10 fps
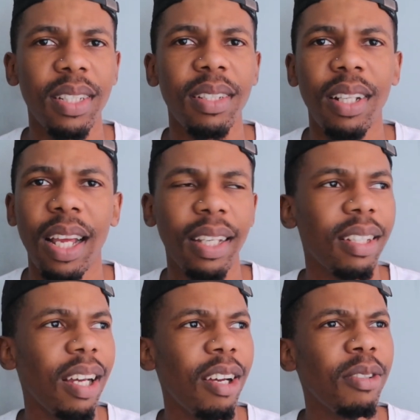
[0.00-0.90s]
like,
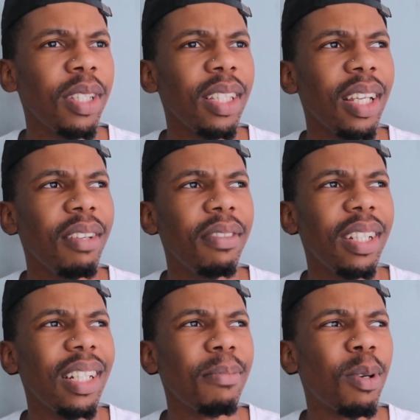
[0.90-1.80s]
I don't think they even
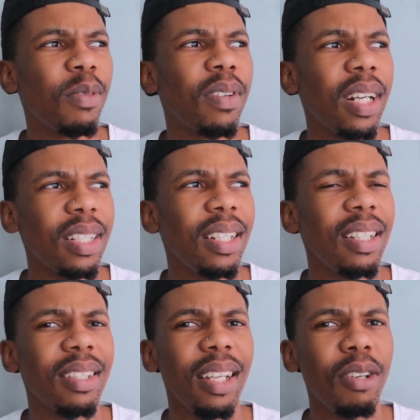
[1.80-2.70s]
need proof of
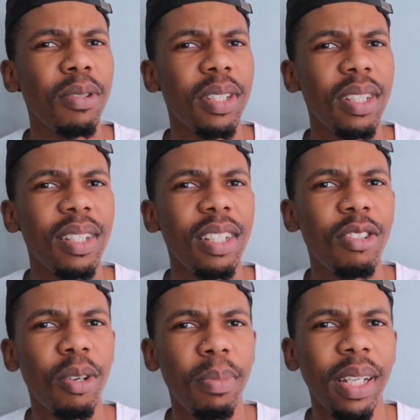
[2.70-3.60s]
residence. They all just need
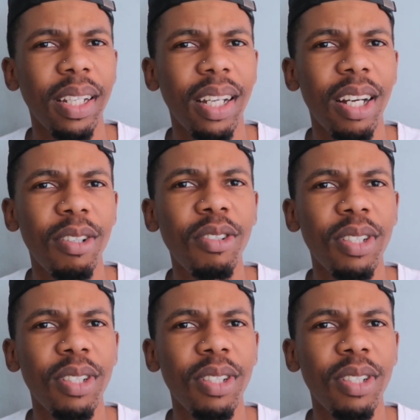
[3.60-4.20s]
your bank account, your